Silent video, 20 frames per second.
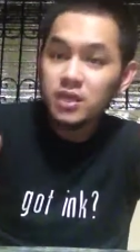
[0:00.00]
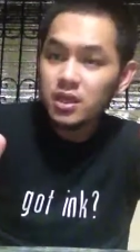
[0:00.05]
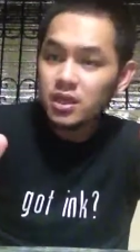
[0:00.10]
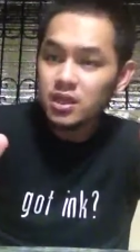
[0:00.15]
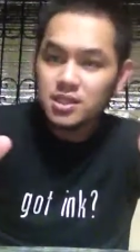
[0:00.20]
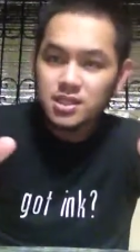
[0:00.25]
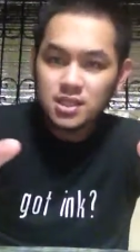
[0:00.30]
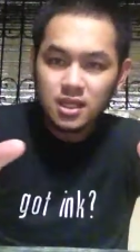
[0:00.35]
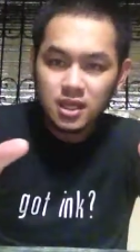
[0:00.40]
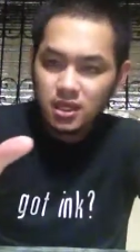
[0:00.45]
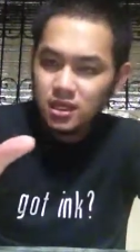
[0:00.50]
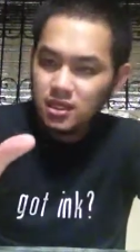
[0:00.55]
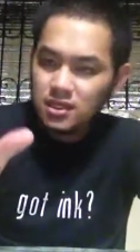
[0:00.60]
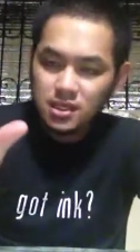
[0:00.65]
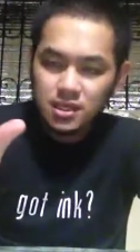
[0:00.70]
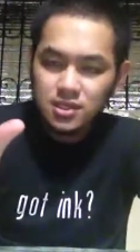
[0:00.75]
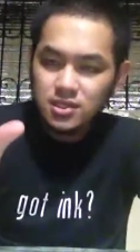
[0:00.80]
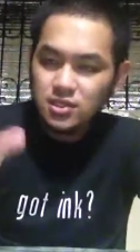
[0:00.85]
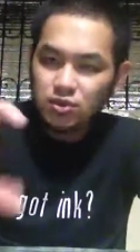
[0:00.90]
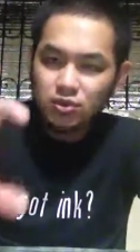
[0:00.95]
it's
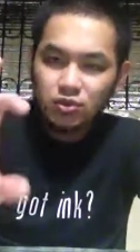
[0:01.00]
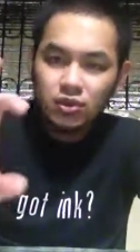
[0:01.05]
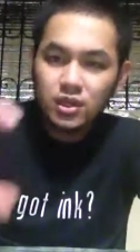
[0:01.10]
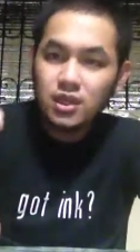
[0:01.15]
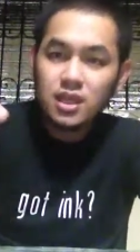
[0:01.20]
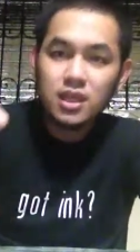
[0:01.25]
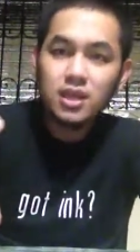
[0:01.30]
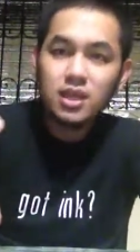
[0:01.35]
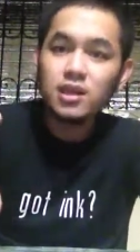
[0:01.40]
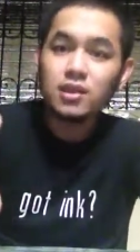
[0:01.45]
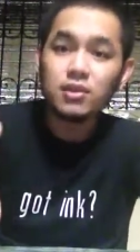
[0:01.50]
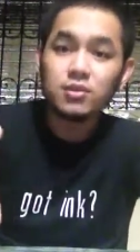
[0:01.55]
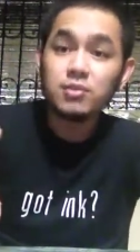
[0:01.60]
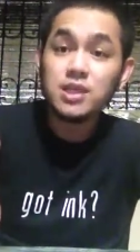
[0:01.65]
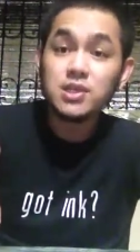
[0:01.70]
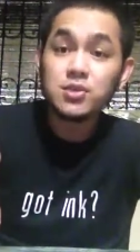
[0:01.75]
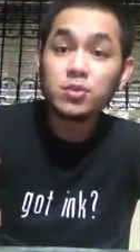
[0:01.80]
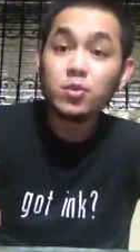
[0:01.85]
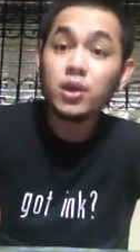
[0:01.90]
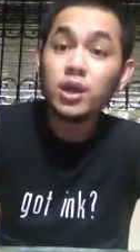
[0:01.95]
a really killer
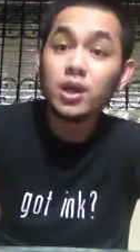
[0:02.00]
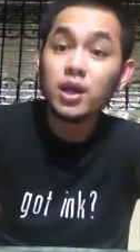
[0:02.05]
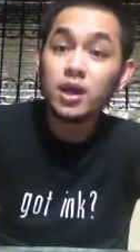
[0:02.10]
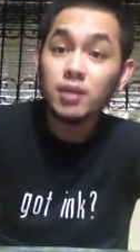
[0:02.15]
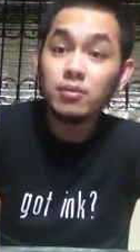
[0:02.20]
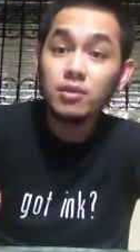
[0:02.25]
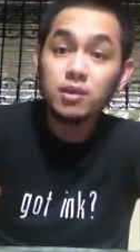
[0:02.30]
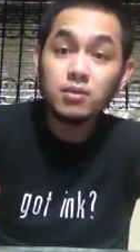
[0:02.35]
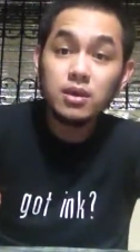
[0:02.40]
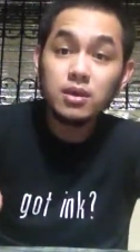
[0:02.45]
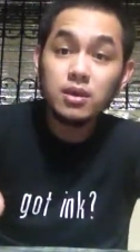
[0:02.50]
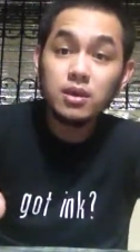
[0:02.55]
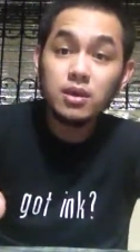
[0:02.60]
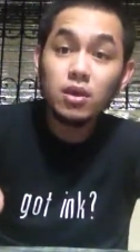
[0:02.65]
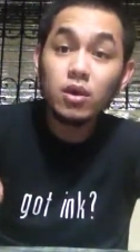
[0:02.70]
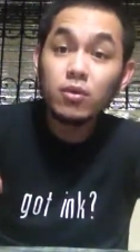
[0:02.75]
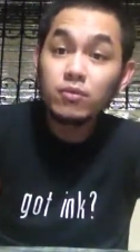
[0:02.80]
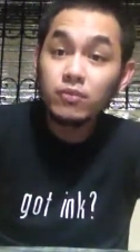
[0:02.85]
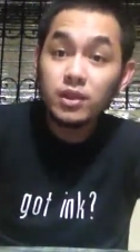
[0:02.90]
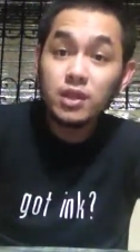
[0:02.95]
piece of work. I'm going to be
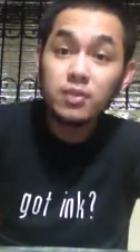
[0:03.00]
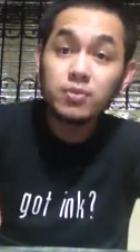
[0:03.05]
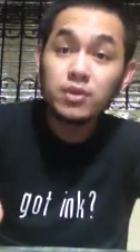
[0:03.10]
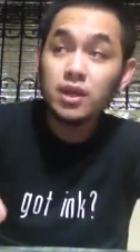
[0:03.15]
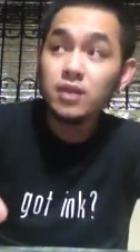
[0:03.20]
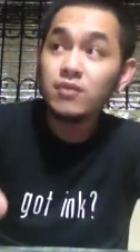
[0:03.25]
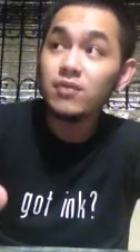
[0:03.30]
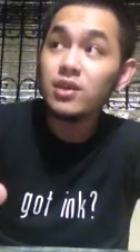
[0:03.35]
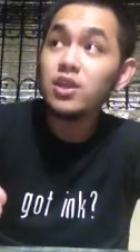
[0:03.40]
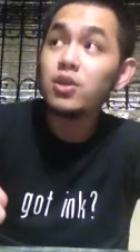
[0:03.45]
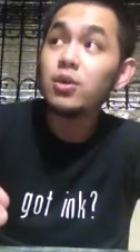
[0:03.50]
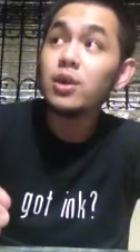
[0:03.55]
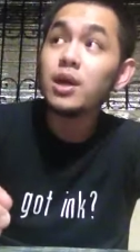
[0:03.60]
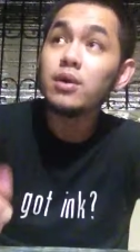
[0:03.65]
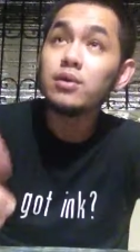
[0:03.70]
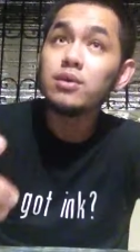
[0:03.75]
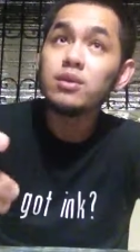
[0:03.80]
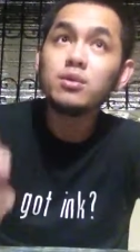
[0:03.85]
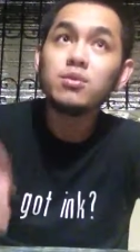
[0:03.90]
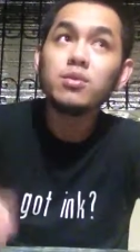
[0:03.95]
hopefully putting a video
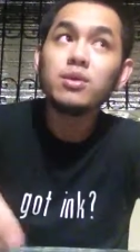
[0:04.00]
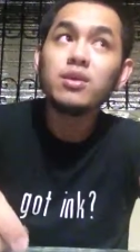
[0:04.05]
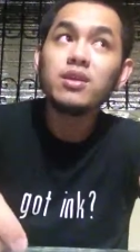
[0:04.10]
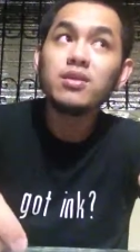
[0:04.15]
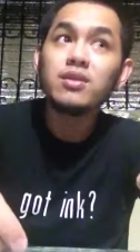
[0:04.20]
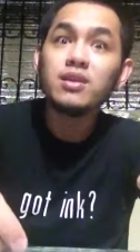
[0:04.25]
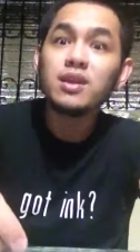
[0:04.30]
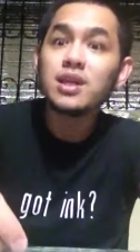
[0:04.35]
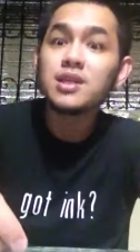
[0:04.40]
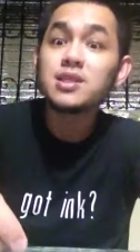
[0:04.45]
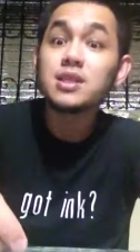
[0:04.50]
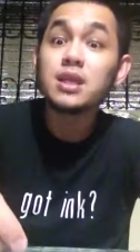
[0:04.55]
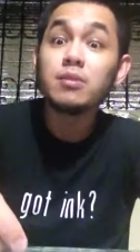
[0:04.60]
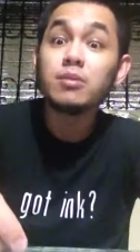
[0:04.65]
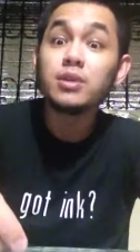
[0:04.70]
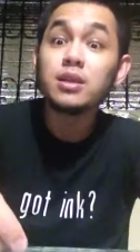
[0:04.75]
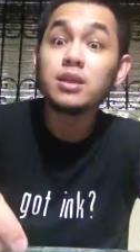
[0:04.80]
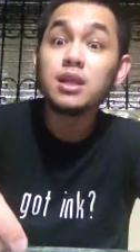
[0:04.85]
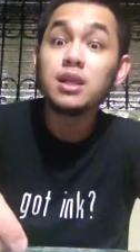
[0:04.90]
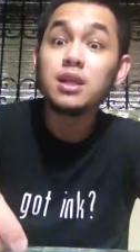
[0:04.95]
out within the next
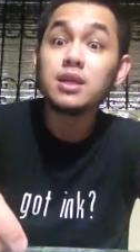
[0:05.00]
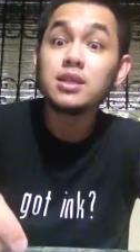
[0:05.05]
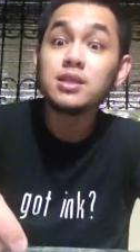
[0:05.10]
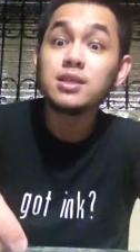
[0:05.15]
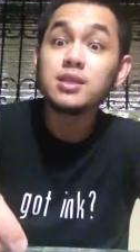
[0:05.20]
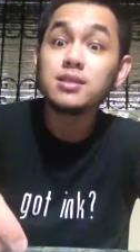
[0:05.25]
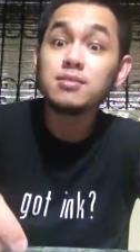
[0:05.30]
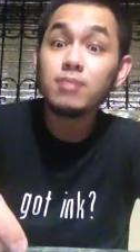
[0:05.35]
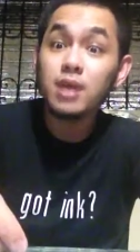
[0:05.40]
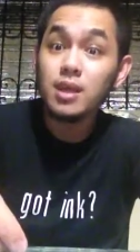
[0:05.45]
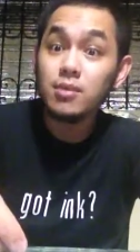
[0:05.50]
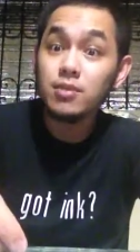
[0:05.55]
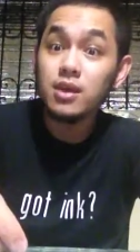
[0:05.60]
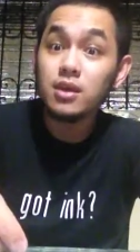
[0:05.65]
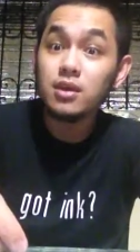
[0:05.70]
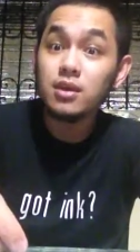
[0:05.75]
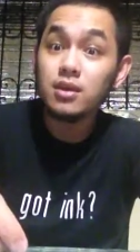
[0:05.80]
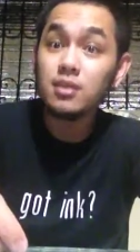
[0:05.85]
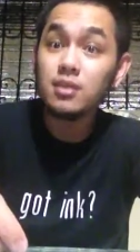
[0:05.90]
couple of days, maybe,